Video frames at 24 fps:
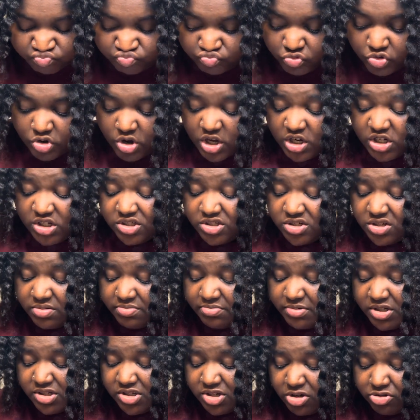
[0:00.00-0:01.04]
Y'all, this junk
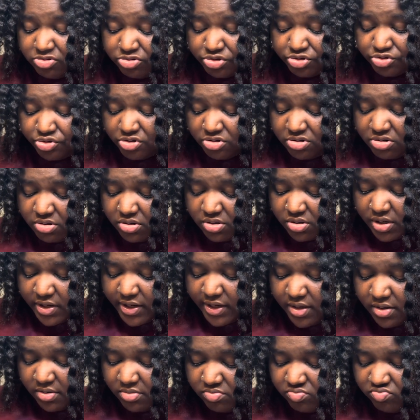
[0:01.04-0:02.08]
be so strong.
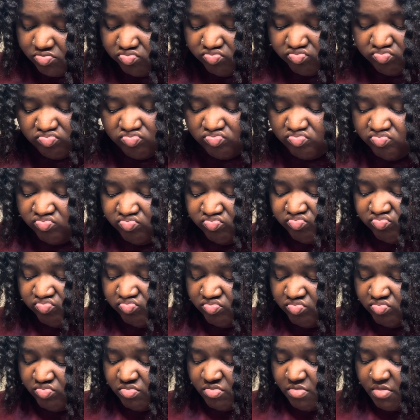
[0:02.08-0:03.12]
Like,
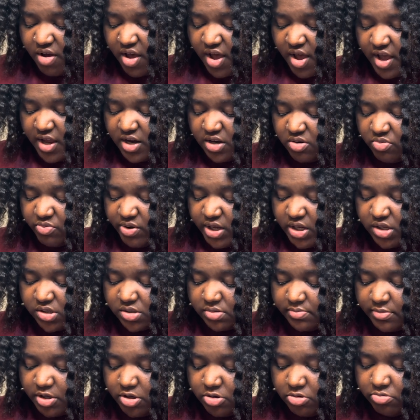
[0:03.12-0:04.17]
I hate the way it
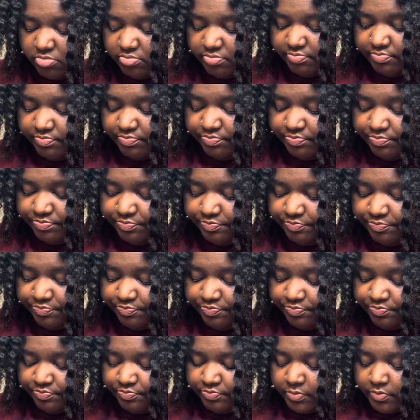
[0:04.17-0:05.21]
smells.
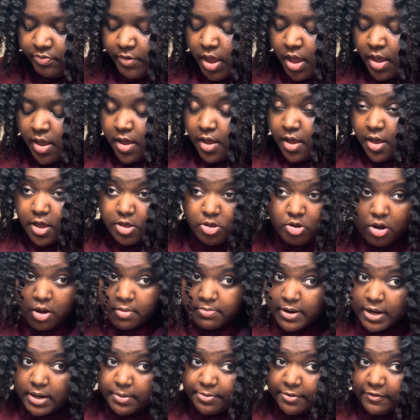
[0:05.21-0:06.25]
And y'all, I'm
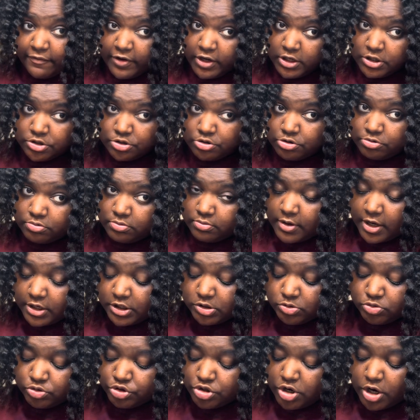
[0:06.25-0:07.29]
not a professional. I just
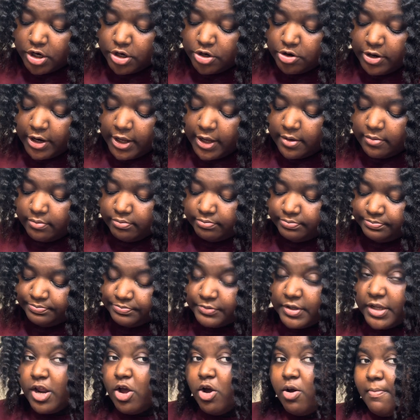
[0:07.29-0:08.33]
want y'all to know that.
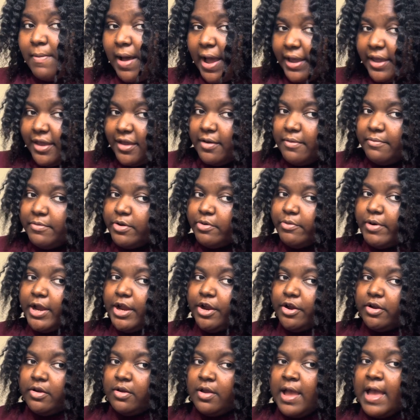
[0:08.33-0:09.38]
And I hope my camera right
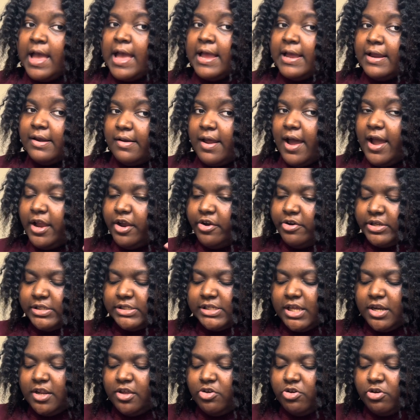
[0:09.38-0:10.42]
here not
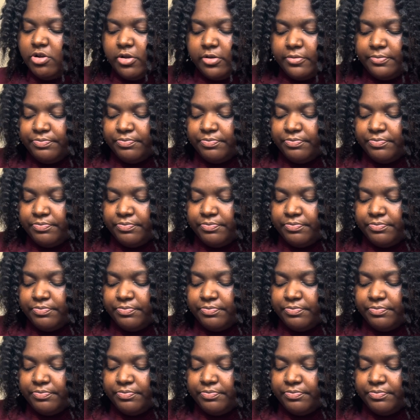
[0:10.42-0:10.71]
irritating y'all.